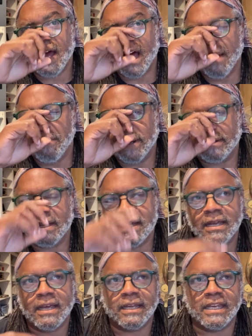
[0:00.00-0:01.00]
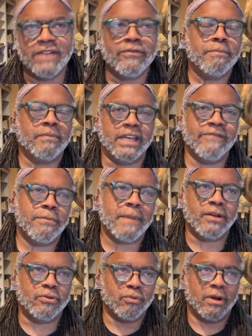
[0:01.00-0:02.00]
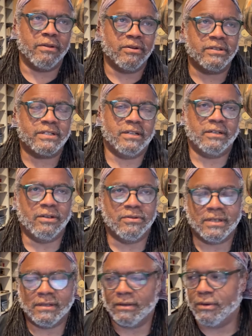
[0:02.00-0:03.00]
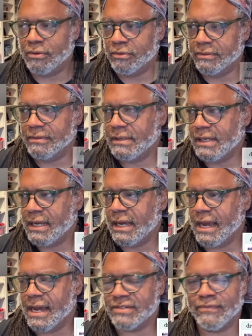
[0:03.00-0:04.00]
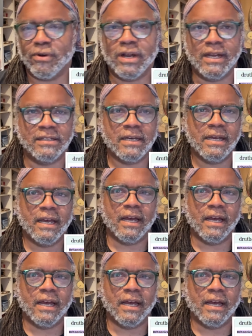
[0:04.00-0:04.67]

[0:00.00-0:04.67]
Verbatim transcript: uh, but given given my druthers to use an old ass phrase,